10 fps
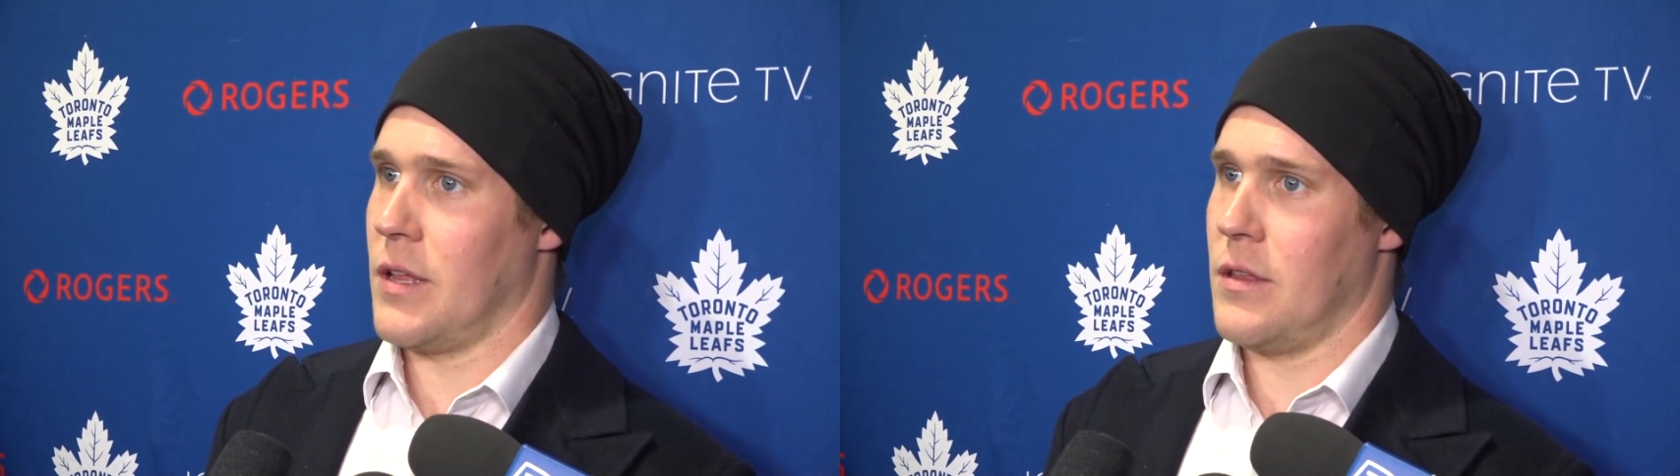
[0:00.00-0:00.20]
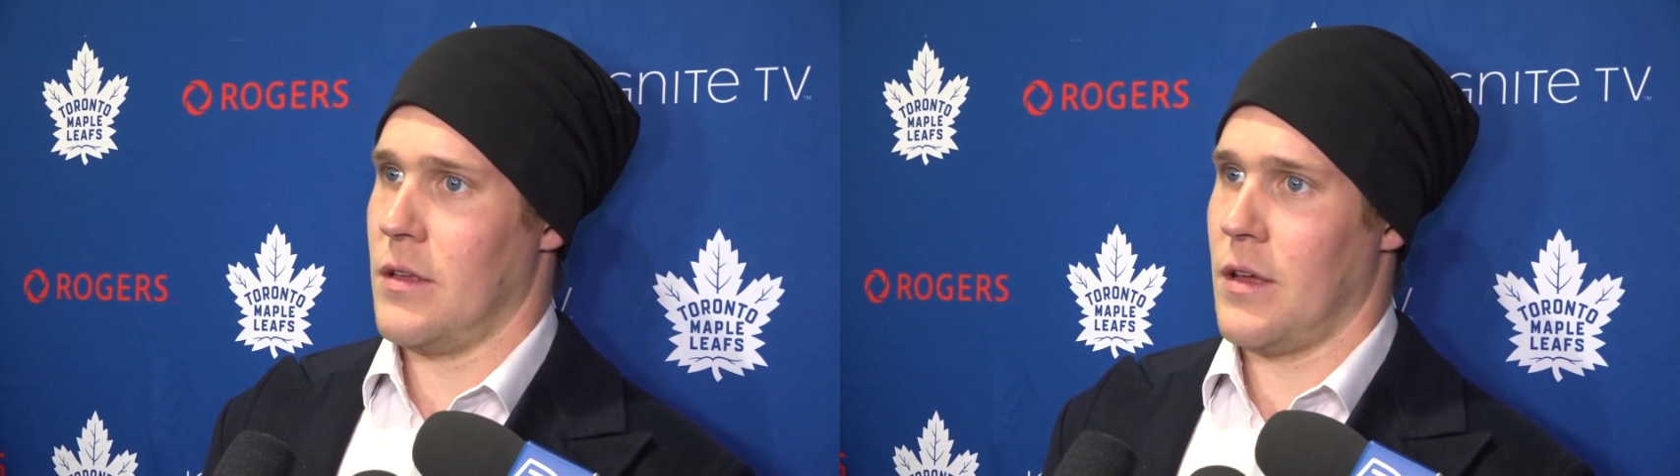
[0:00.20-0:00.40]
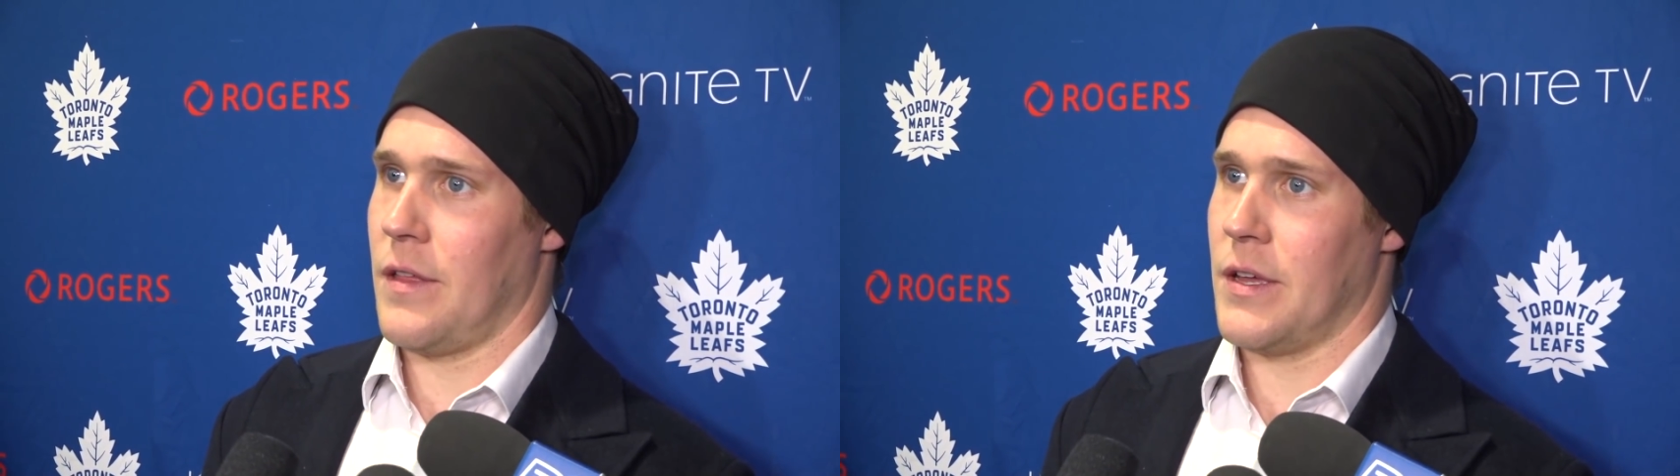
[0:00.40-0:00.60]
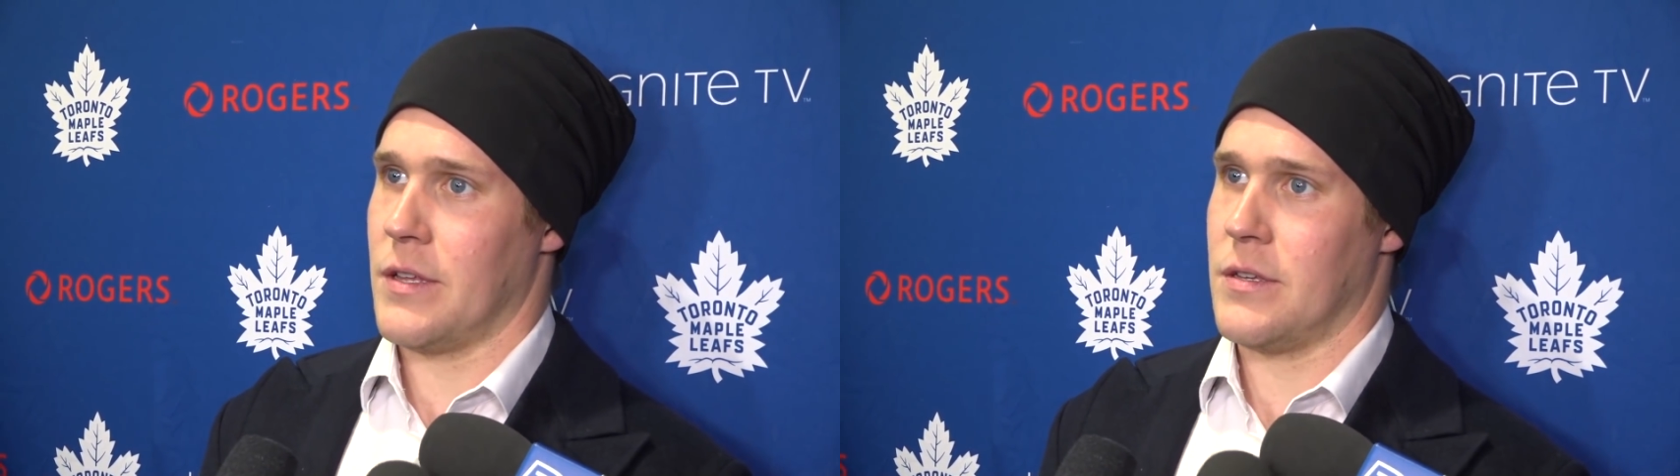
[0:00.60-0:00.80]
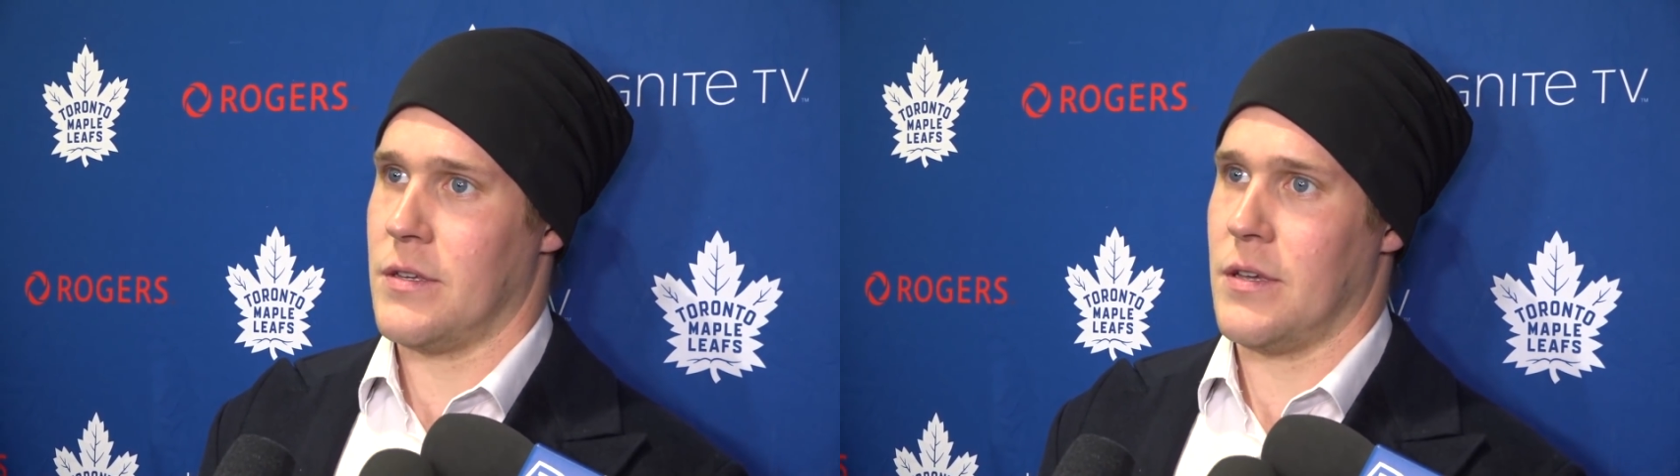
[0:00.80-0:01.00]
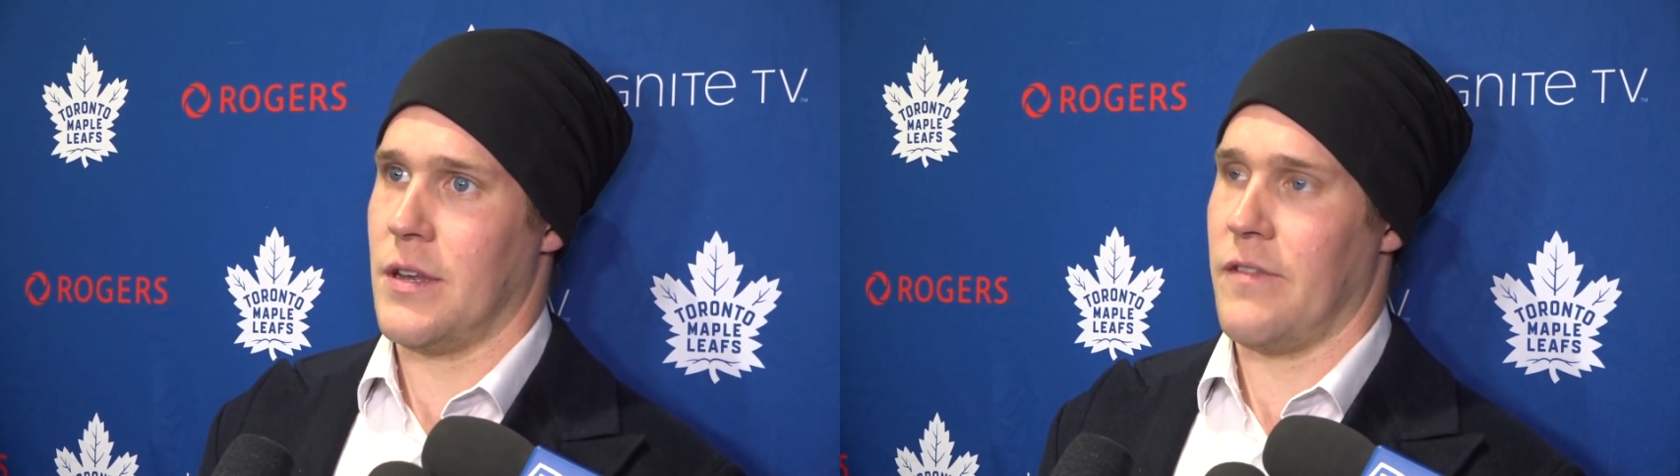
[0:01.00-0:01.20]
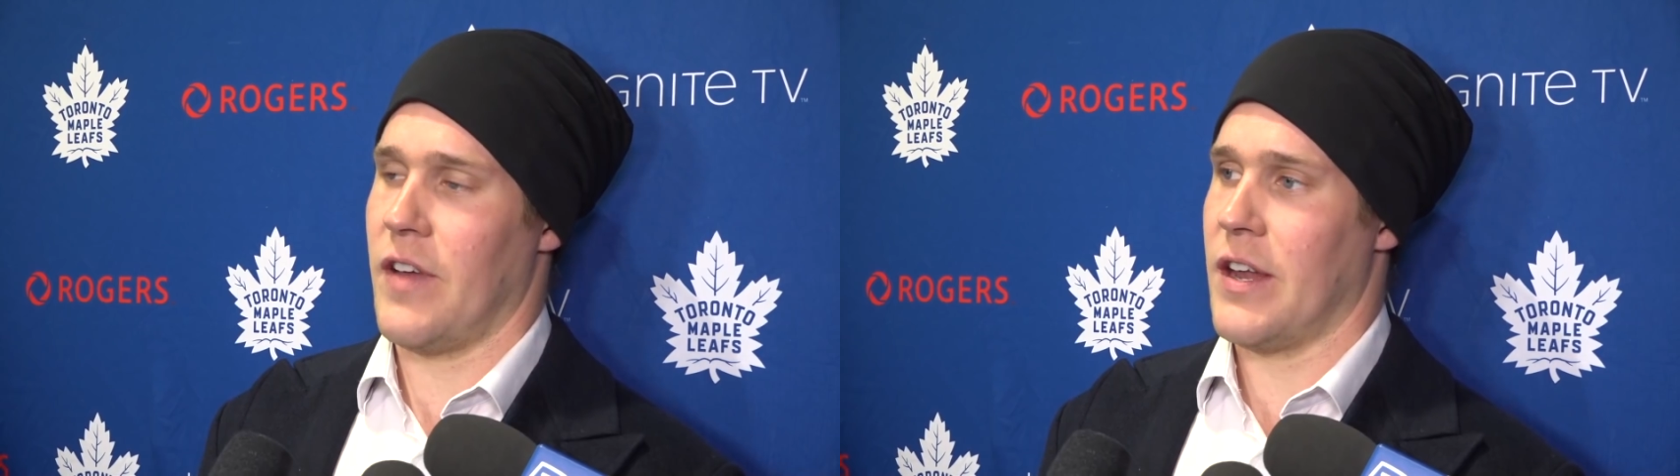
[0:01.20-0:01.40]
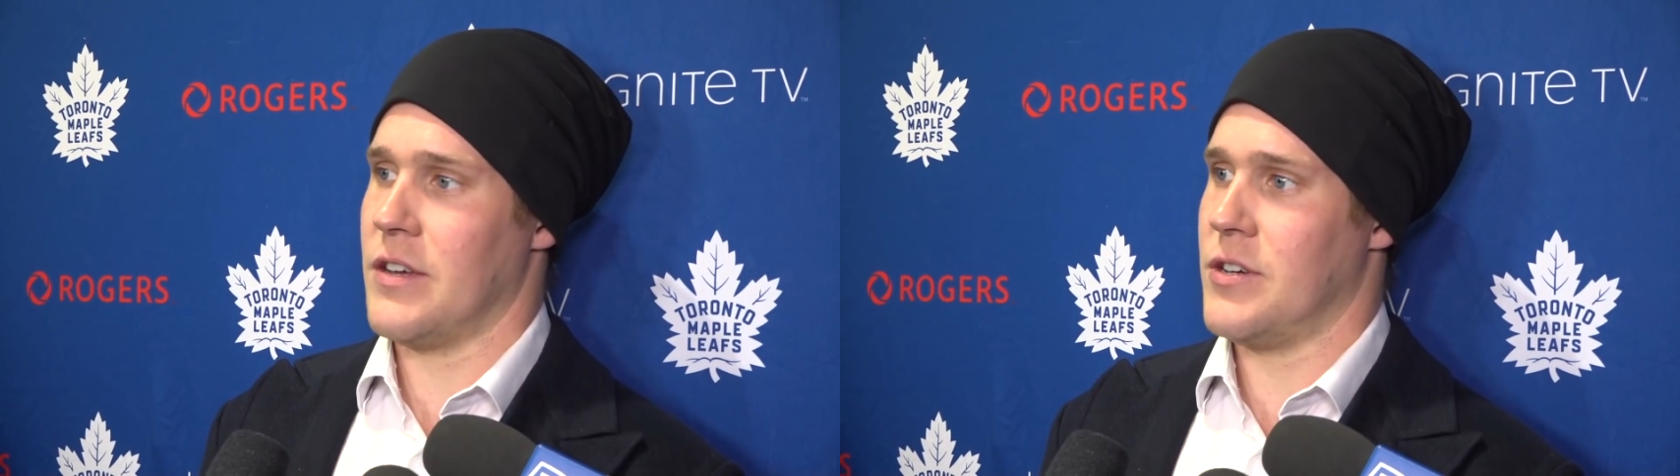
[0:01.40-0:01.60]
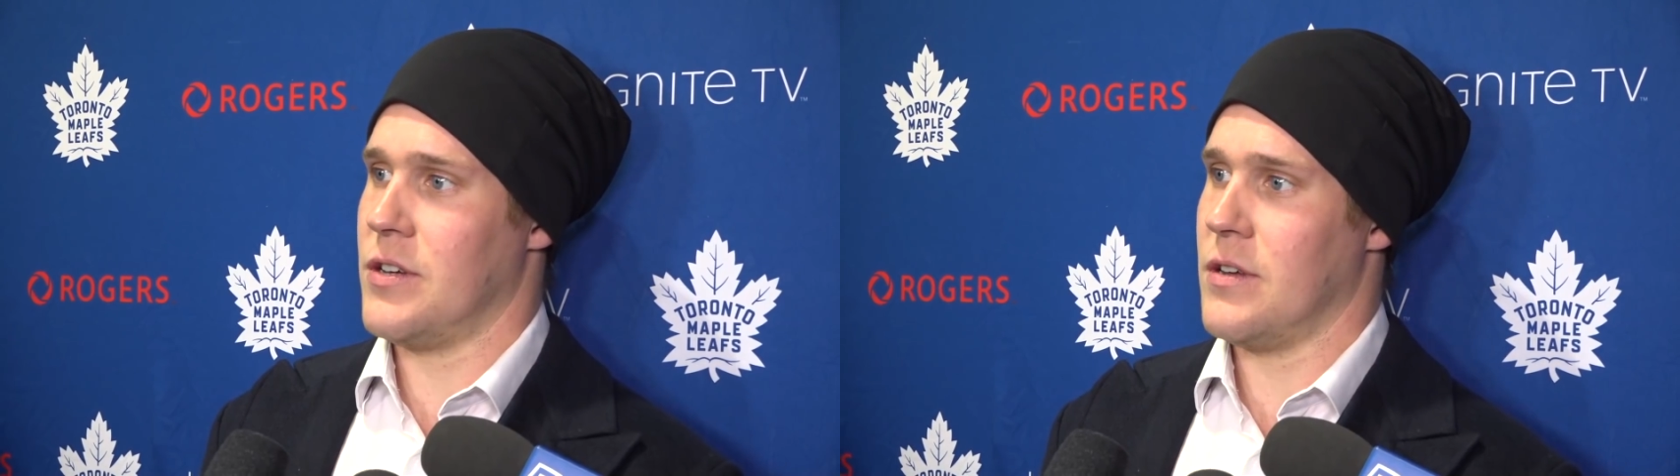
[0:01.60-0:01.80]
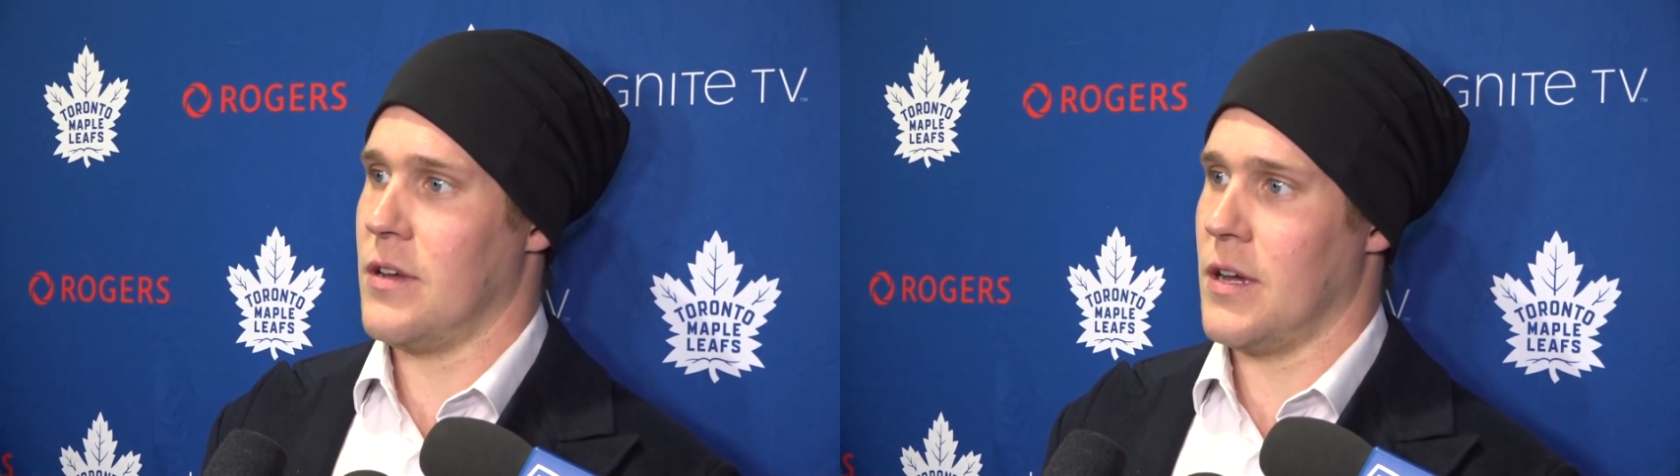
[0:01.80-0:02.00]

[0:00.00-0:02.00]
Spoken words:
I think it's an advantage